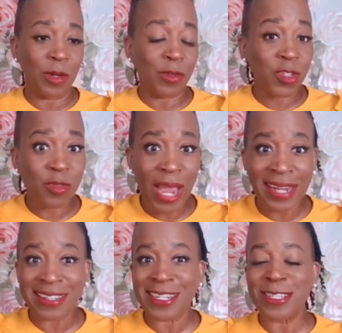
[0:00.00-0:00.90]

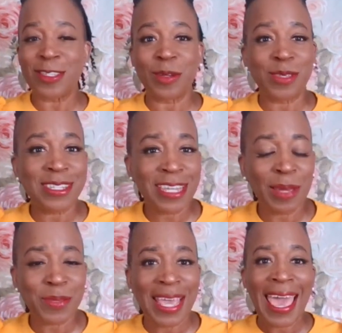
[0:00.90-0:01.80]
strategies, those
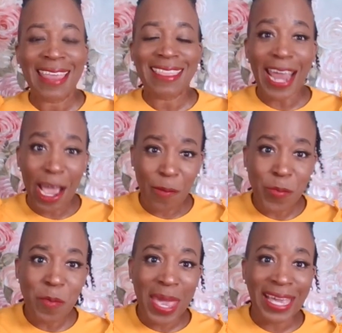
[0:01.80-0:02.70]
tips that help
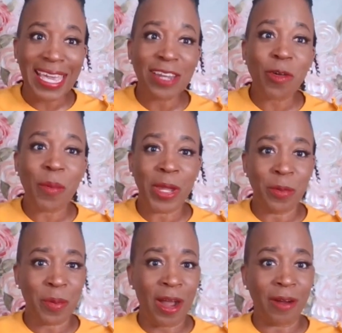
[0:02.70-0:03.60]
you make
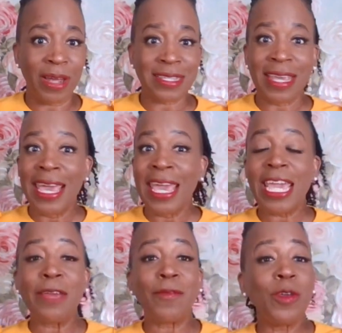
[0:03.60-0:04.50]
incremental progress.
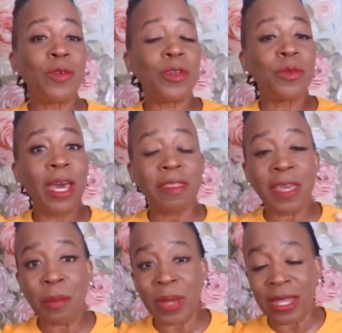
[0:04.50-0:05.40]
If you do
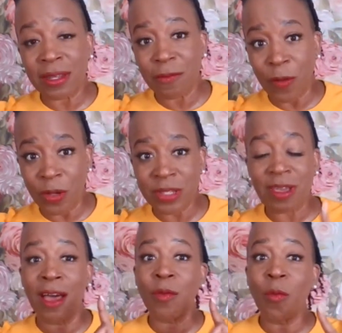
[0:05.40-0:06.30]
nothing but focus
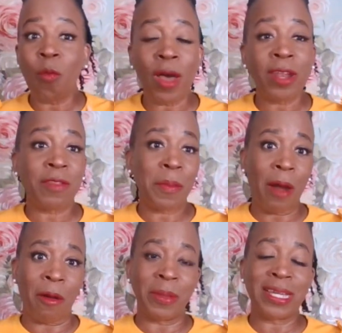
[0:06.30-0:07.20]
on one of the
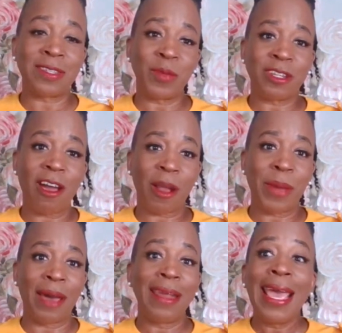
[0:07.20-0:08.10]
power plays that we talk
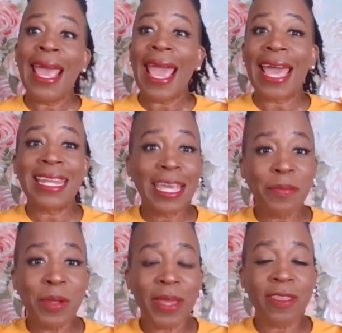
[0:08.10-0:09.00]
about and
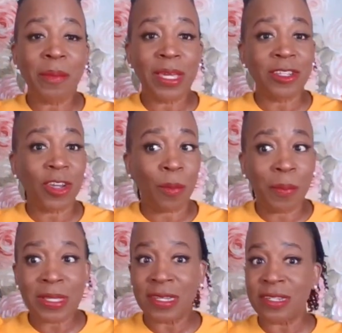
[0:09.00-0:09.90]
implement them into your
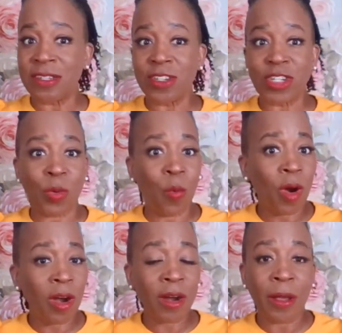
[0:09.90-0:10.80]
business, into your
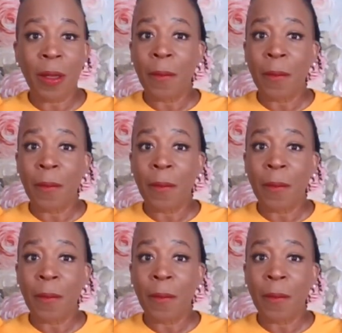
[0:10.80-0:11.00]
work,